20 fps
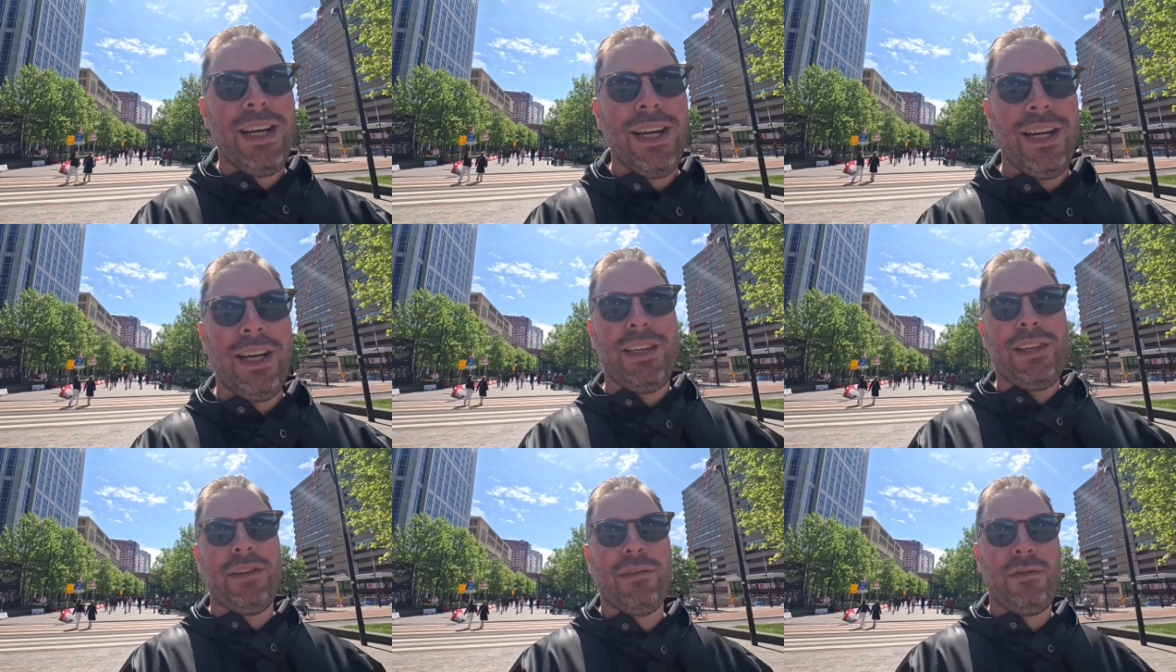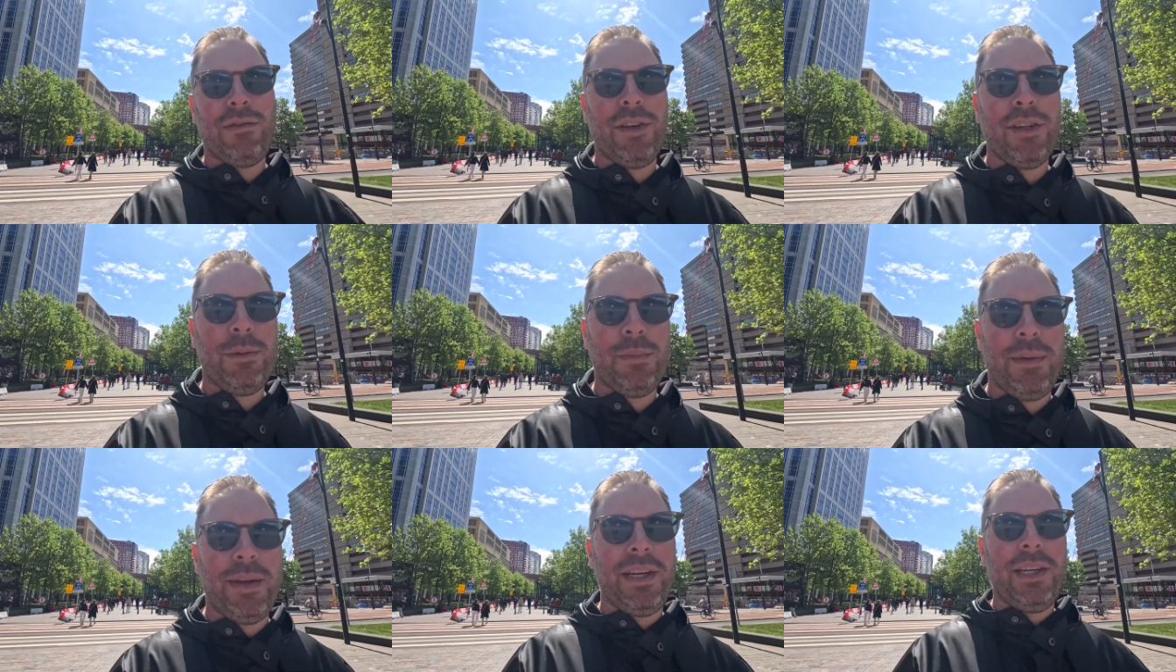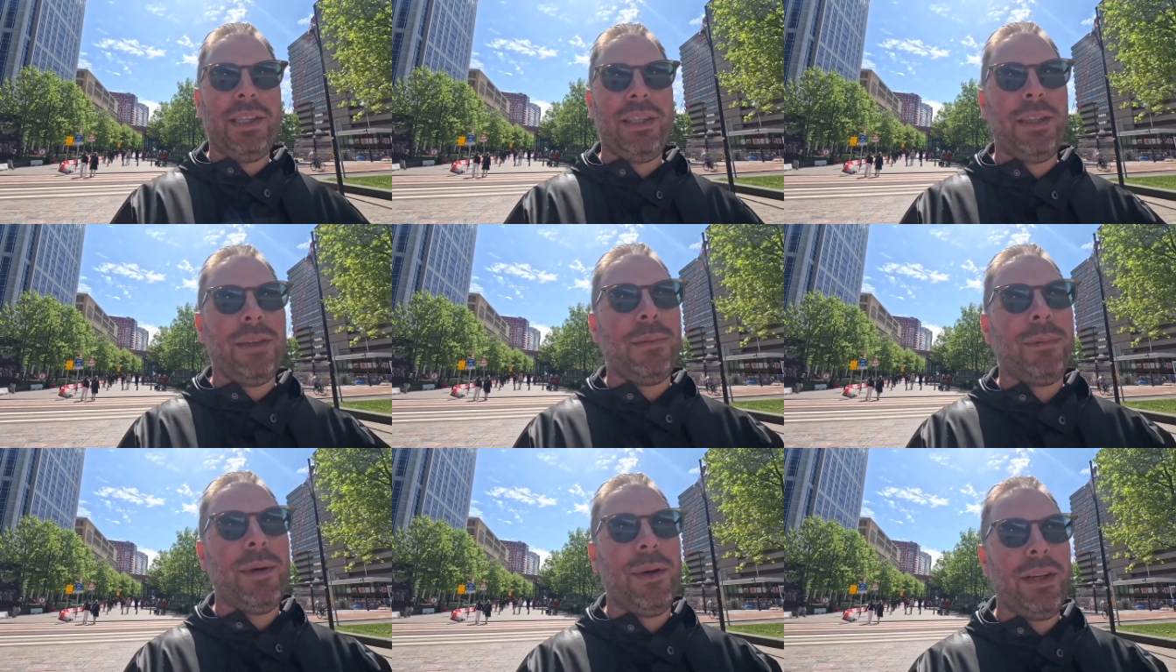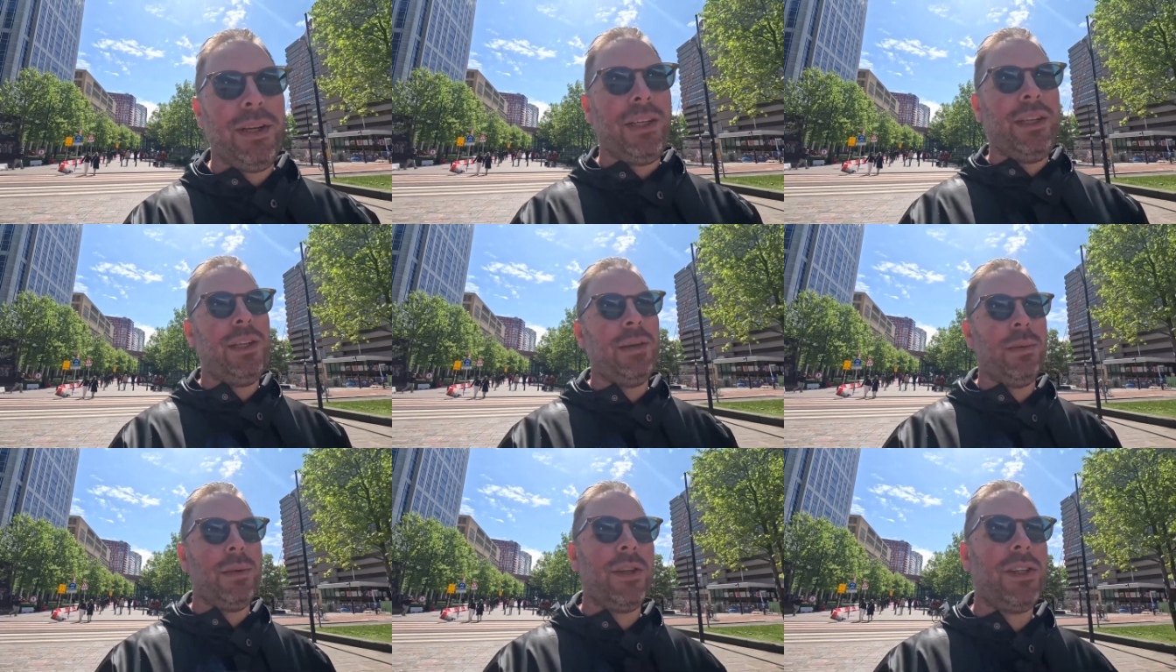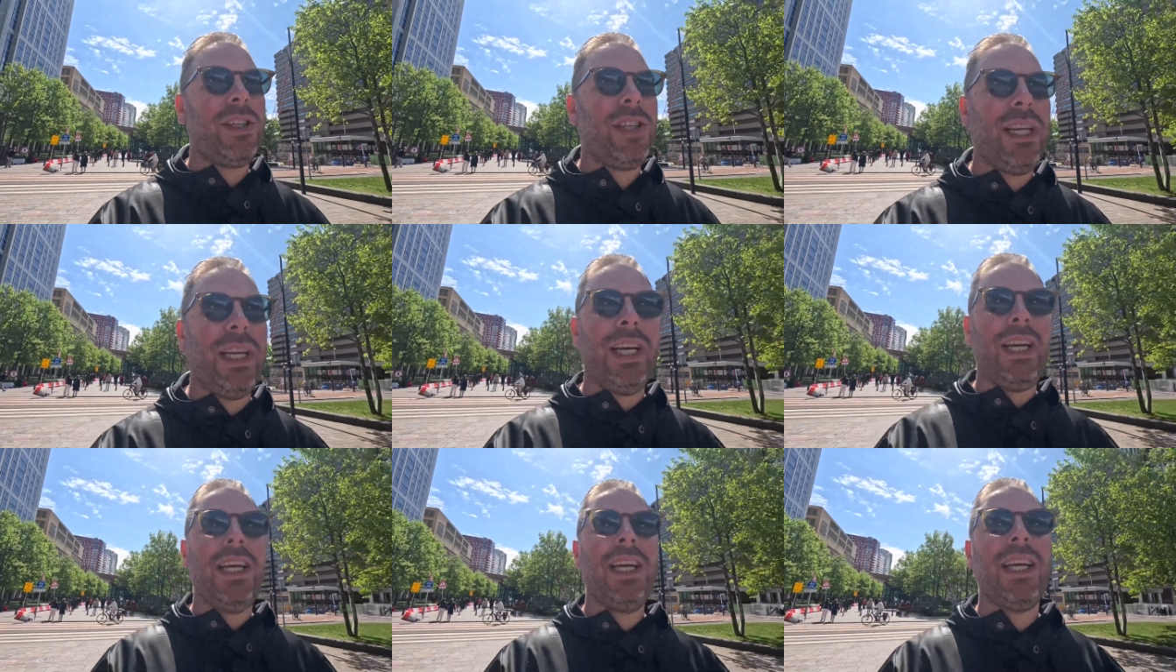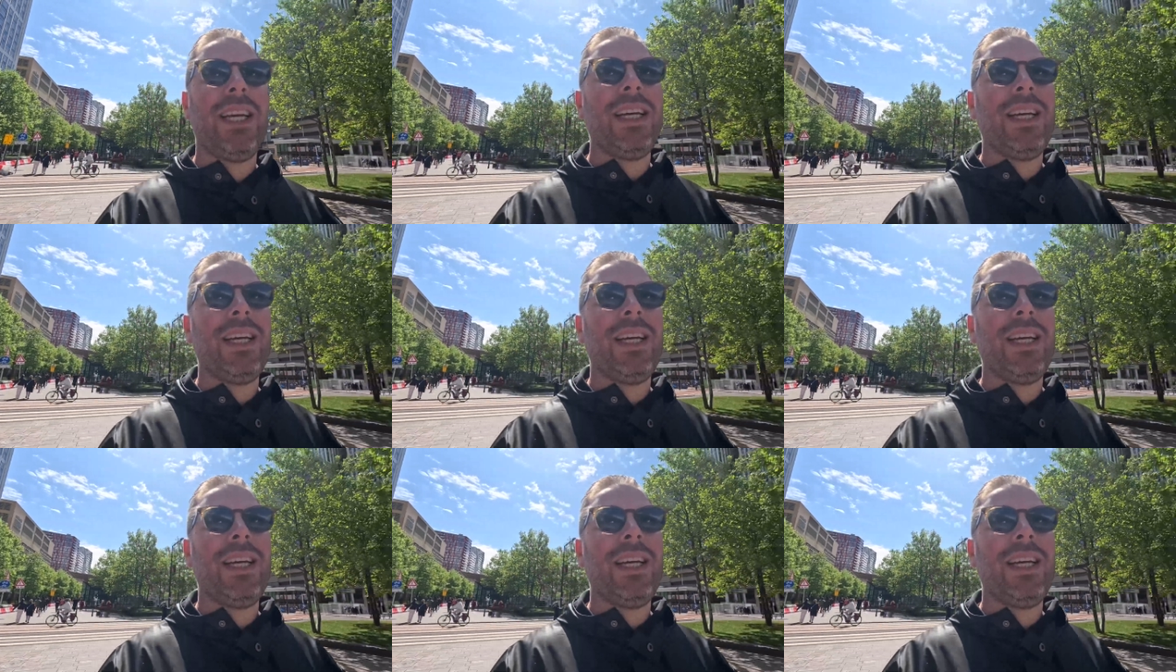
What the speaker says: it's the first building you will see.